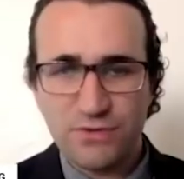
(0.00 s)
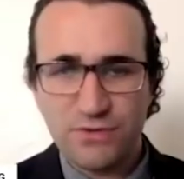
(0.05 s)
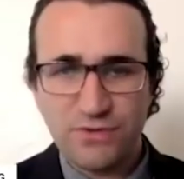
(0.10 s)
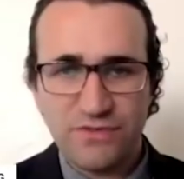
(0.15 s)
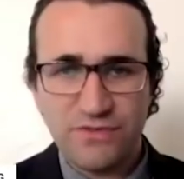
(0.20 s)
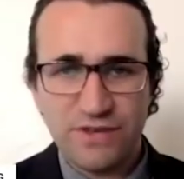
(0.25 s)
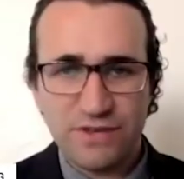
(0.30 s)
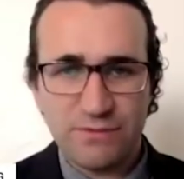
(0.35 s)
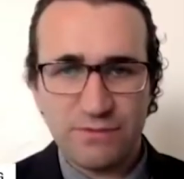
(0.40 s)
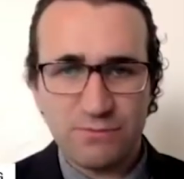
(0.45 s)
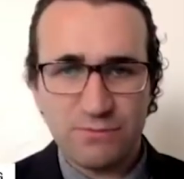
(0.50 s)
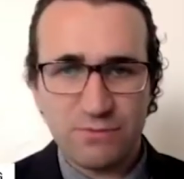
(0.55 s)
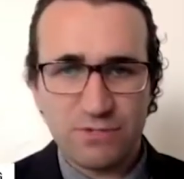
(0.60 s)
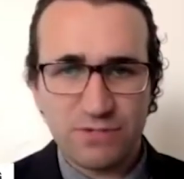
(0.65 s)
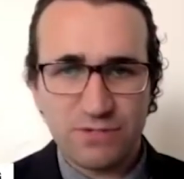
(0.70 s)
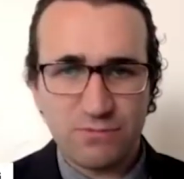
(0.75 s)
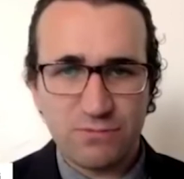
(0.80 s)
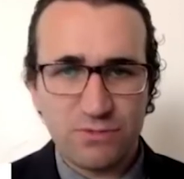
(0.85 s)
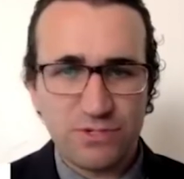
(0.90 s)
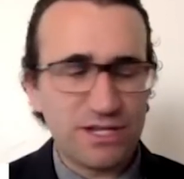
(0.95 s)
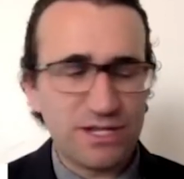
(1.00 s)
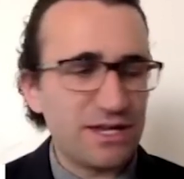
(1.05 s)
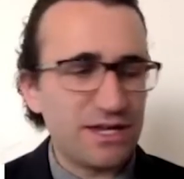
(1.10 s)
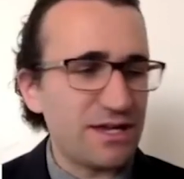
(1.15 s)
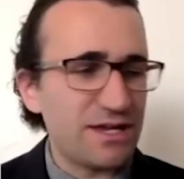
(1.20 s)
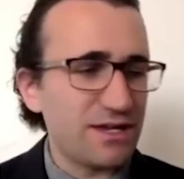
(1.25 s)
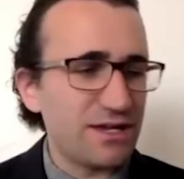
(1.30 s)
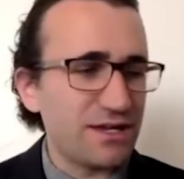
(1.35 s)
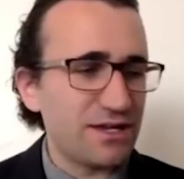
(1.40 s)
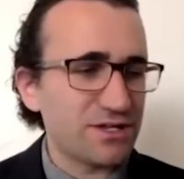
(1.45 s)
if anyone would
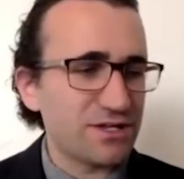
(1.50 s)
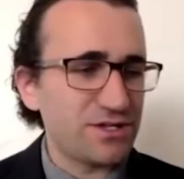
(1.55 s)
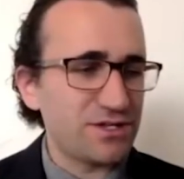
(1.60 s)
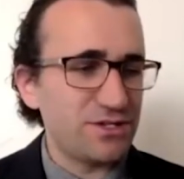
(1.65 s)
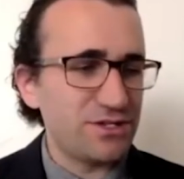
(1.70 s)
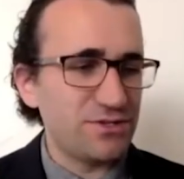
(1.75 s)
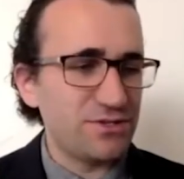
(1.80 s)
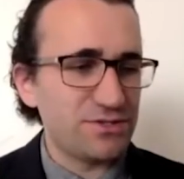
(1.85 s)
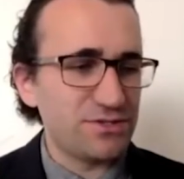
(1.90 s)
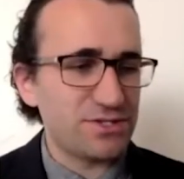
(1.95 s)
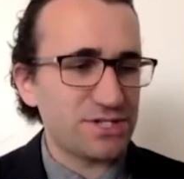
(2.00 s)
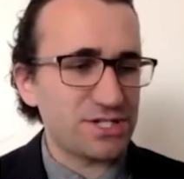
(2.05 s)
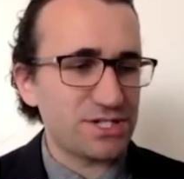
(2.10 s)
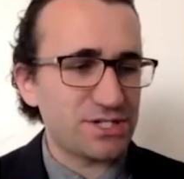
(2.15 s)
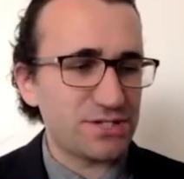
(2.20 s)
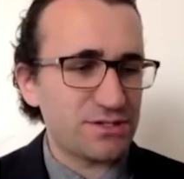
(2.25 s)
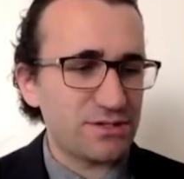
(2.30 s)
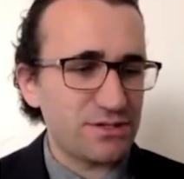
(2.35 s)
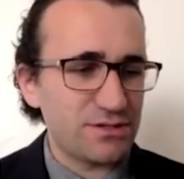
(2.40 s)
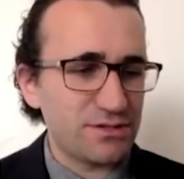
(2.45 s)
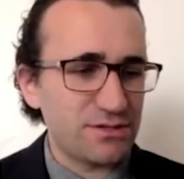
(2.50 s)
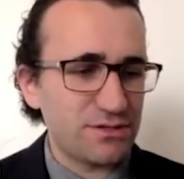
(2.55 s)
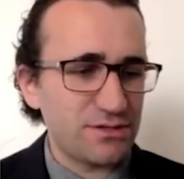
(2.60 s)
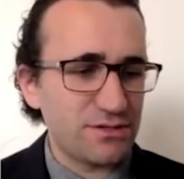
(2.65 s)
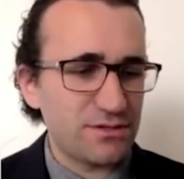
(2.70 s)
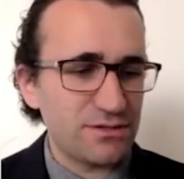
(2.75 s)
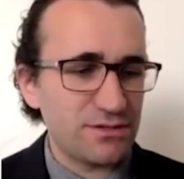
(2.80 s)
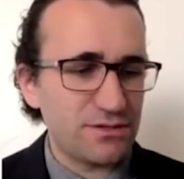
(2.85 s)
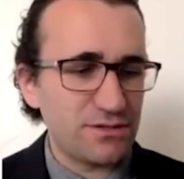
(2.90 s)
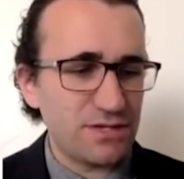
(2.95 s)
accuse
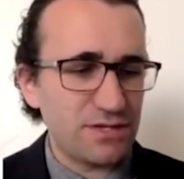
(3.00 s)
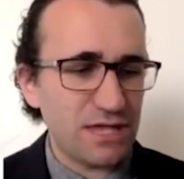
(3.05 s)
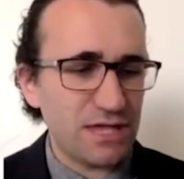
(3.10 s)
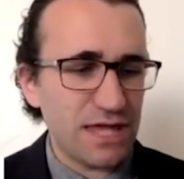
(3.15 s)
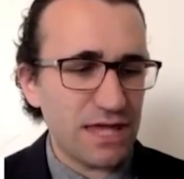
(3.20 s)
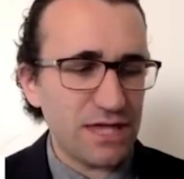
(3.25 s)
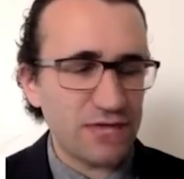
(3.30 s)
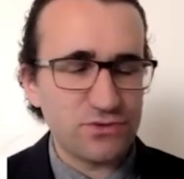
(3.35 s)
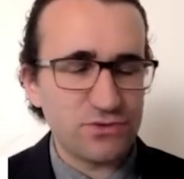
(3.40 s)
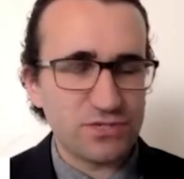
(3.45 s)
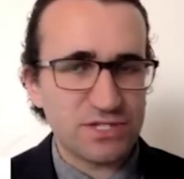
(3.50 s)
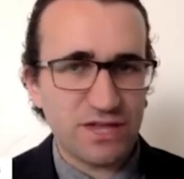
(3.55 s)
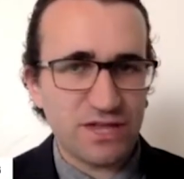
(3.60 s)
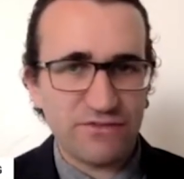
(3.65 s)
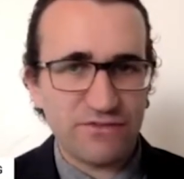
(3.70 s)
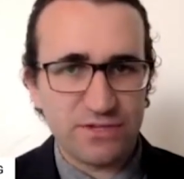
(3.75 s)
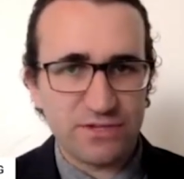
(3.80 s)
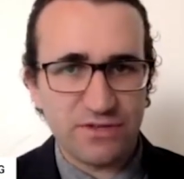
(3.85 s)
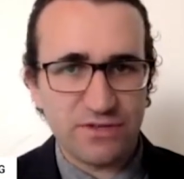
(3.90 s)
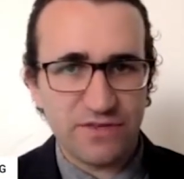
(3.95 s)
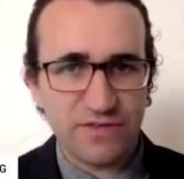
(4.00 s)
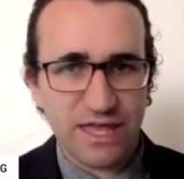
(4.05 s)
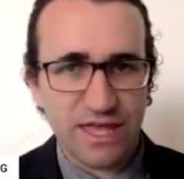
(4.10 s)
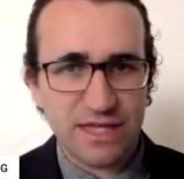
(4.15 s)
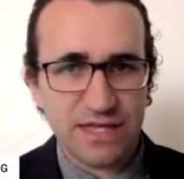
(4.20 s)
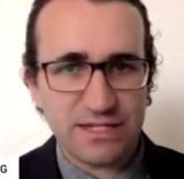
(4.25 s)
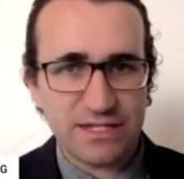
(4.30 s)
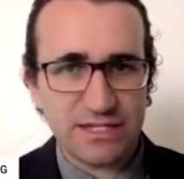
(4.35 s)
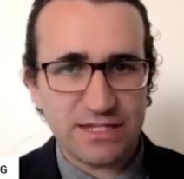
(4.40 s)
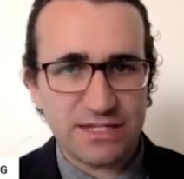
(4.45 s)
the Andrews government of
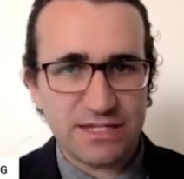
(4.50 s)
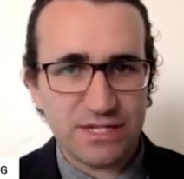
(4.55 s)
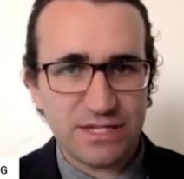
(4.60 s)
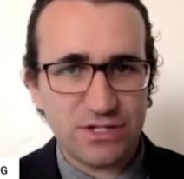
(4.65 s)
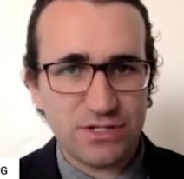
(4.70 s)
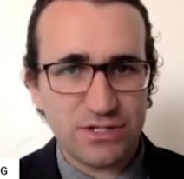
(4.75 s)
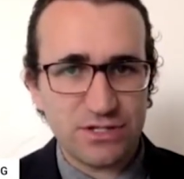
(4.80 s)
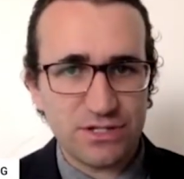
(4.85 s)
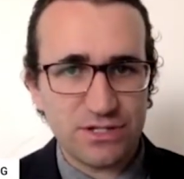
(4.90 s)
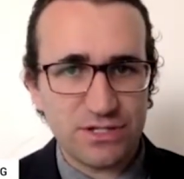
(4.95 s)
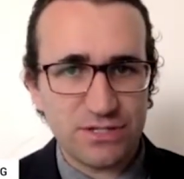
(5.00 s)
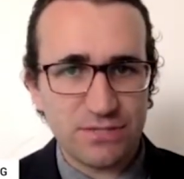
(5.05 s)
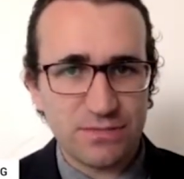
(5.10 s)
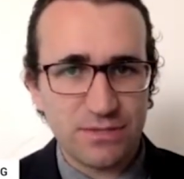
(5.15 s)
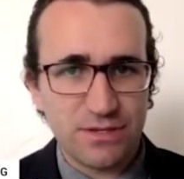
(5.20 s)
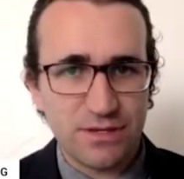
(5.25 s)
anti-essentialism,